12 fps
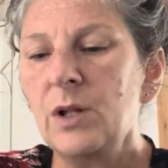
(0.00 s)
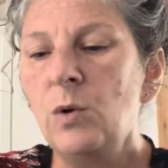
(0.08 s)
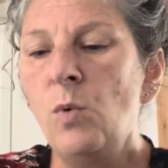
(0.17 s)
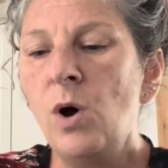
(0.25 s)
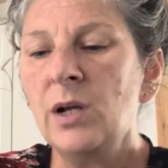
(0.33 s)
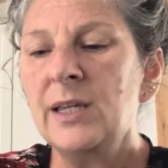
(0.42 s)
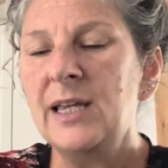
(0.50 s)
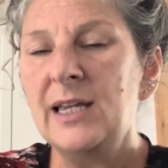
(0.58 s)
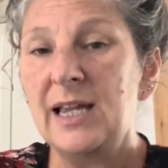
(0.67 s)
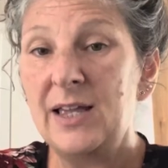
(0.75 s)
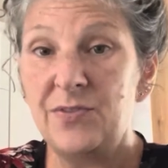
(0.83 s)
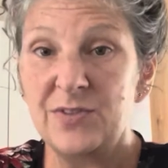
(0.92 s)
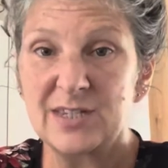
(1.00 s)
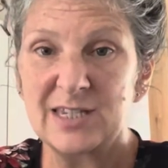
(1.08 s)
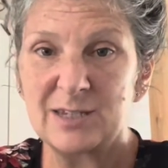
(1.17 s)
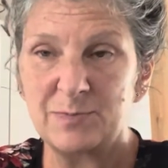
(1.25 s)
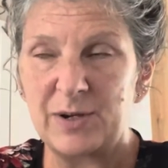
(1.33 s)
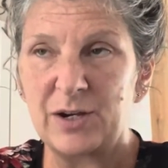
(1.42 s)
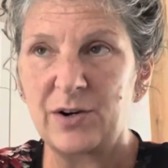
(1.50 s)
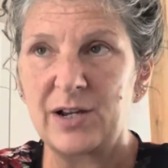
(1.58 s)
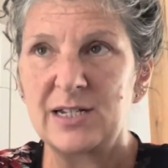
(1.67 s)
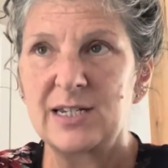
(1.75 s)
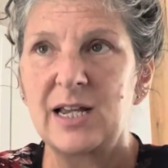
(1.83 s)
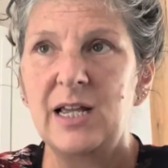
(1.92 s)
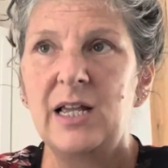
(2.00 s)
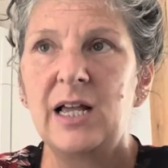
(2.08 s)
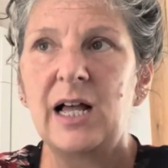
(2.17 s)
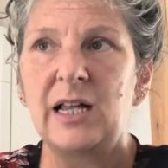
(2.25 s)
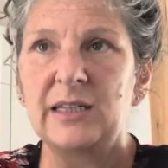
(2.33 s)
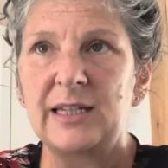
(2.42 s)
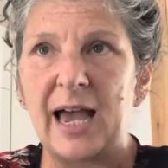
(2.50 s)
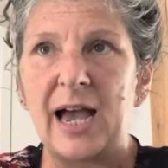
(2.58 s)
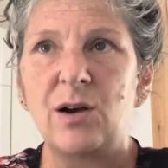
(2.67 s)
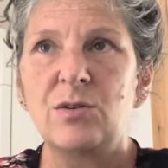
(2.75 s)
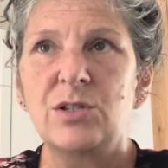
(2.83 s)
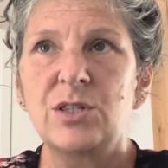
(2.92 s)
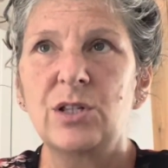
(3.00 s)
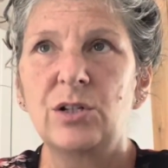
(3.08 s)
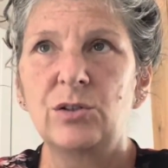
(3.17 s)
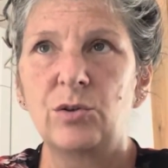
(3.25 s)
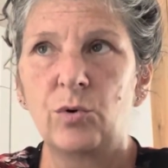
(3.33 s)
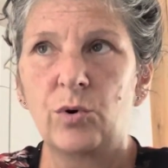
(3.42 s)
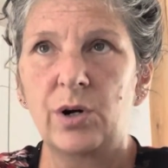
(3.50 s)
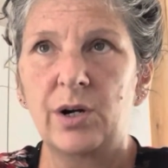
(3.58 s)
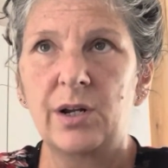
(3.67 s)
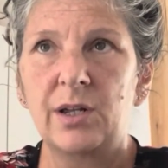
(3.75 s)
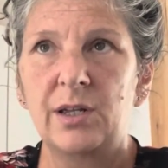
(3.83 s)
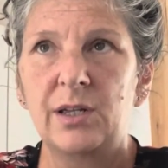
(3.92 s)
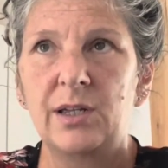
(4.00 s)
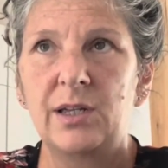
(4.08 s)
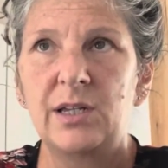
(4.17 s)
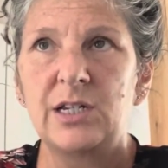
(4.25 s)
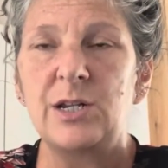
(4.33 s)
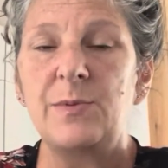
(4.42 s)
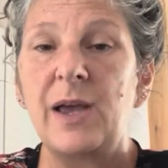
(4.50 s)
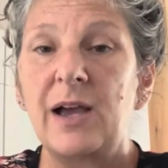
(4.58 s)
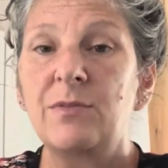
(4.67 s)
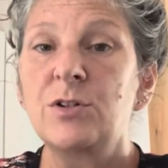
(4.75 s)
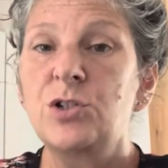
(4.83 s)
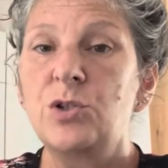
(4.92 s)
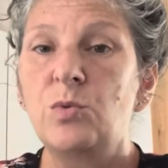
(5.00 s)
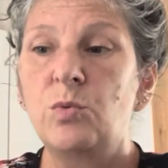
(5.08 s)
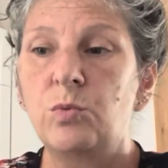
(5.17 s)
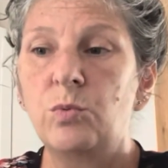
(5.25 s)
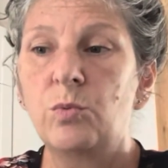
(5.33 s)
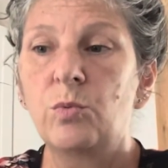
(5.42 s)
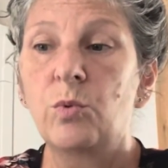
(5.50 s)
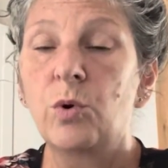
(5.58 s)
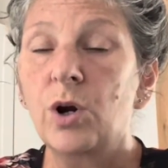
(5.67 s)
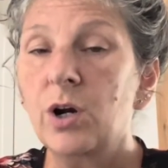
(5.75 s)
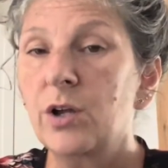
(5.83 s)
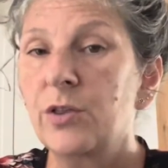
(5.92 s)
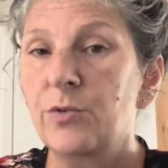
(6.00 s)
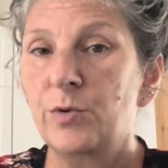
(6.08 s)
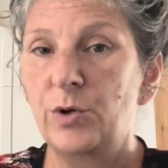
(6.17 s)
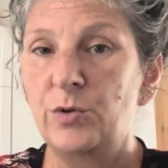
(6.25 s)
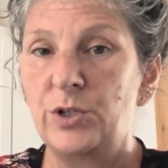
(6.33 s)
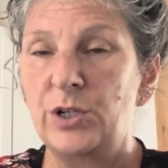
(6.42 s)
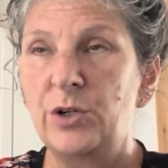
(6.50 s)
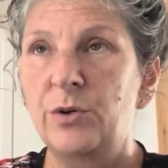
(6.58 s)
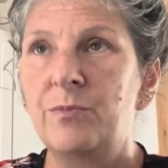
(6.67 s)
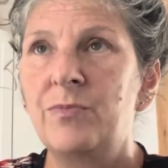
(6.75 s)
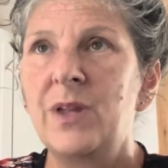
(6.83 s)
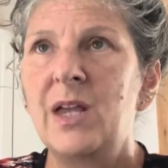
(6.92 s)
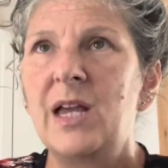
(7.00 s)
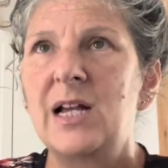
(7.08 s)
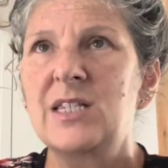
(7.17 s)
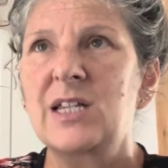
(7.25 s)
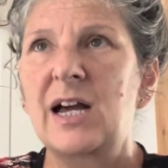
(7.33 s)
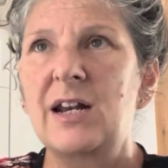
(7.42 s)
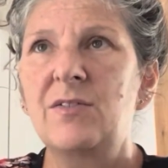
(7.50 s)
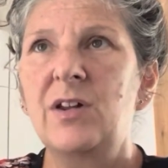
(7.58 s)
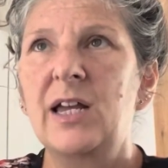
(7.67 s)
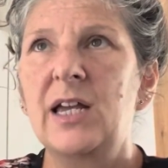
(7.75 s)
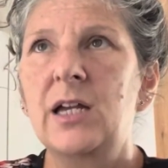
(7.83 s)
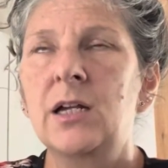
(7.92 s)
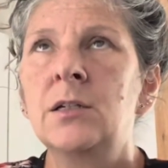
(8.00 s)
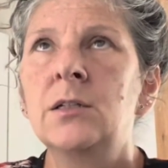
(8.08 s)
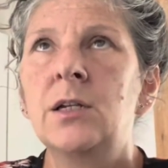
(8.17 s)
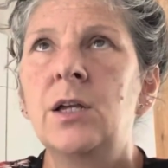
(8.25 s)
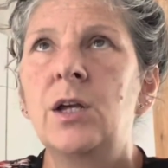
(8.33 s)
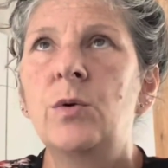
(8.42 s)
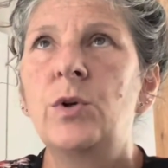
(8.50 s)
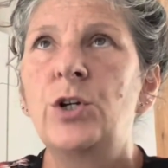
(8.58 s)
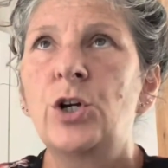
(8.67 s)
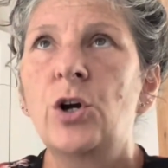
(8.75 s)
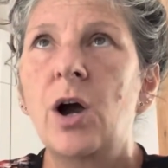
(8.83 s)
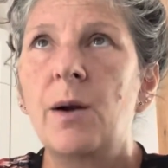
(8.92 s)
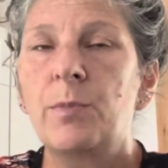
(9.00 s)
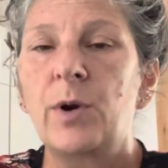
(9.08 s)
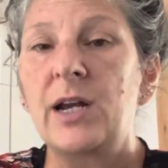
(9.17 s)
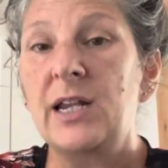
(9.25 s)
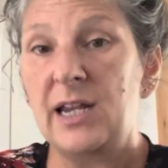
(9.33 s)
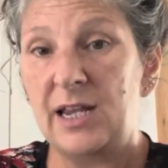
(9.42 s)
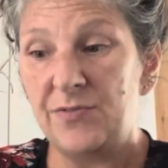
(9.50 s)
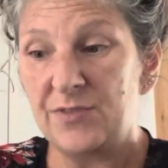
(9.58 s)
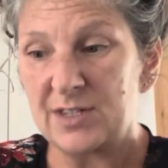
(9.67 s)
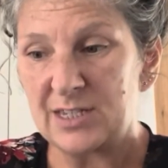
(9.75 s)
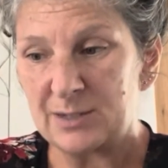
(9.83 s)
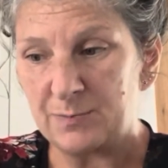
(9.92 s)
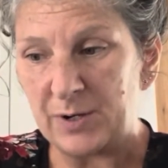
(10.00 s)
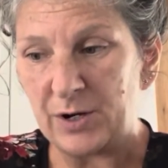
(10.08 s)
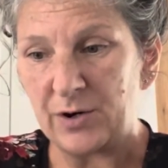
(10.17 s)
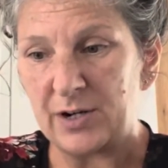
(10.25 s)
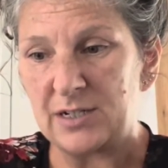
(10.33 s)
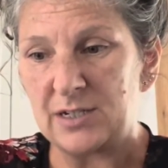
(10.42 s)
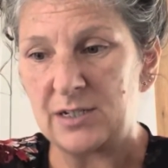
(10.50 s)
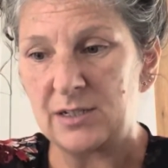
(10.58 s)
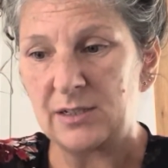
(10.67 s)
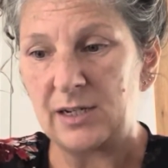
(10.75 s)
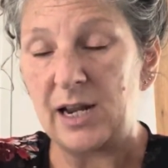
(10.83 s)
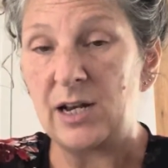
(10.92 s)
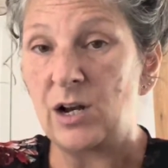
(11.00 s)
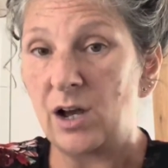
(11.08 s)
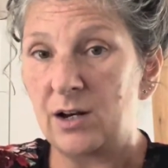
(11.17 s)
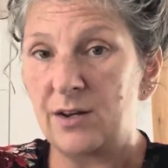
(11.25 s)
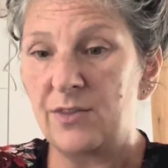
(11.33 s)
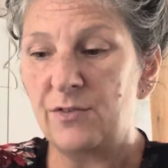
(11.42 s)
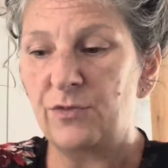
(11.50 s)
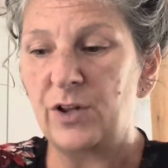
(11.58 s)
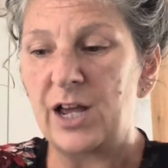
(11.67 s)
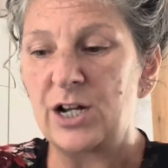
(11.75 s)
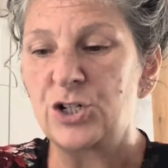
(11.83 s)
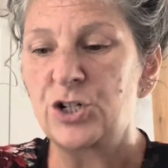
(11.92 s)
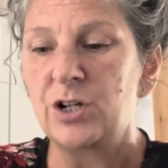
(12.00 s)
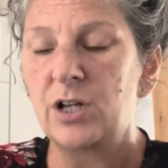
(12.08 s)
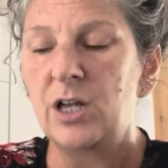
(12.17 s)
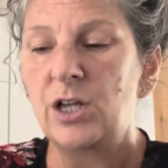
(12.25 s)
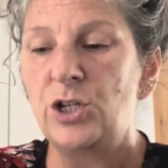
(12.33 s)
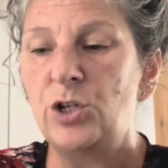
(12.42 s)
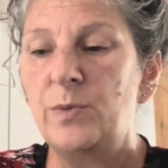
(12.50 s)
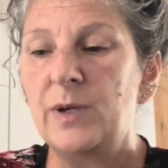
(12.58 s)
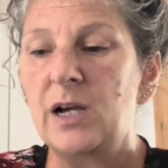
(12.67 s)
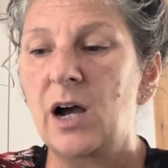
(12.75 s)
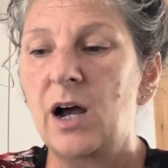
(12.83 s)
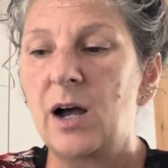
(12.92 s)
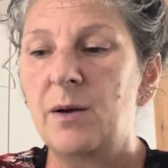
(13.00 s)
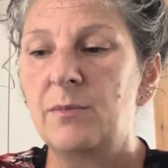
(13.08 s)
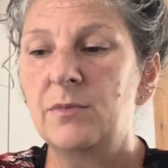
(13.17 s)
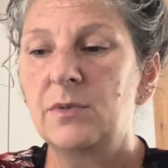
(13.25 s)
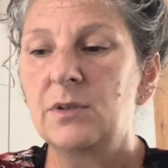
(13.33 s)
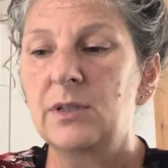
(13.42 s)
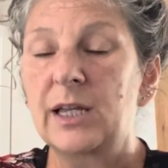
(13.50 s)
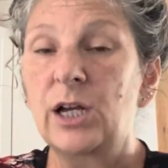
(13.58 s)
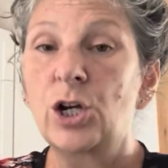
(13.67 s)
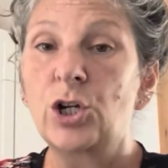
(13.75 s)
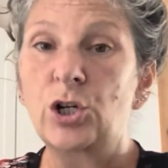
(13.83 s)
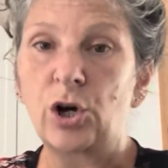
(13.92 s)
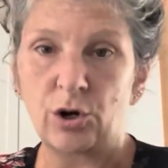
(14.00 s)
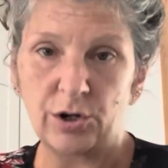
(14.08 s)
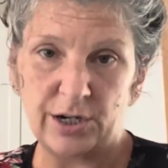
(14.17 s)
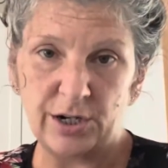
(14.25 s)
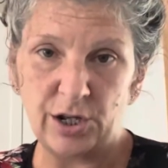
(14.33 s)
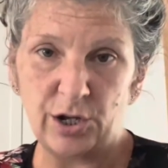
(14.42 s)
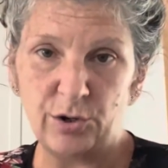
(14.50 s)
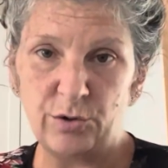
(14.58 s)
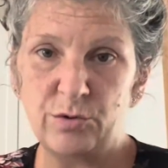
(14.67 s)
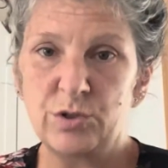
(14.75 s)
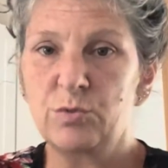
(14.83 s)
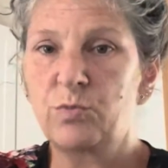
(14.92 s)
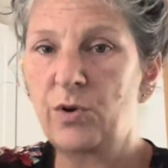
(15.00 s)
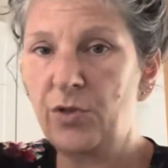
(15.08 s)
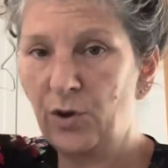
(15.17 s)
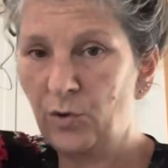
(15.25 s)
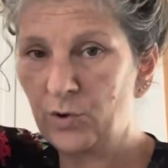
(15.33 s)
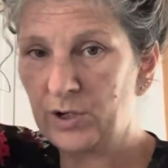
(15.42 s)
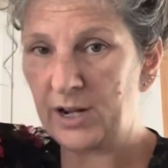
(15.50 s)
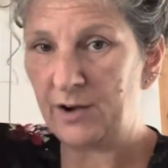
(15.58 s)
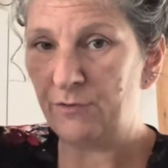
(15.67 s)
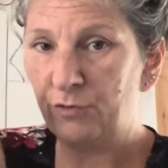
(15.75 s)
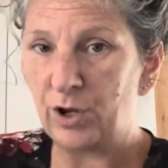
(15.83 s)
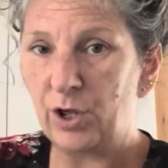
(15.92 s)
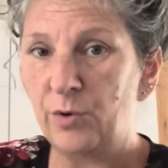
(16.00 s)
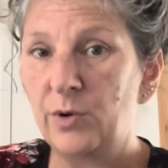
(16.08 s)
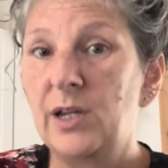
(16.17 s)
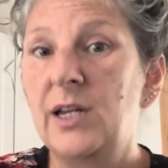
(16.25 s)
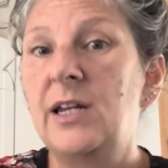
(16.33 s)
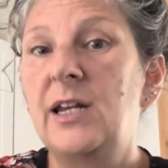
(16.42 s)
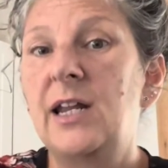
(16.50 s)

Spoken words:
Walking in the Spirit allows the Lord to be able to work through you. It's kind of like when you're operating in the Spirit and not in the flesh, you become like a garden hose where the Lord can flow in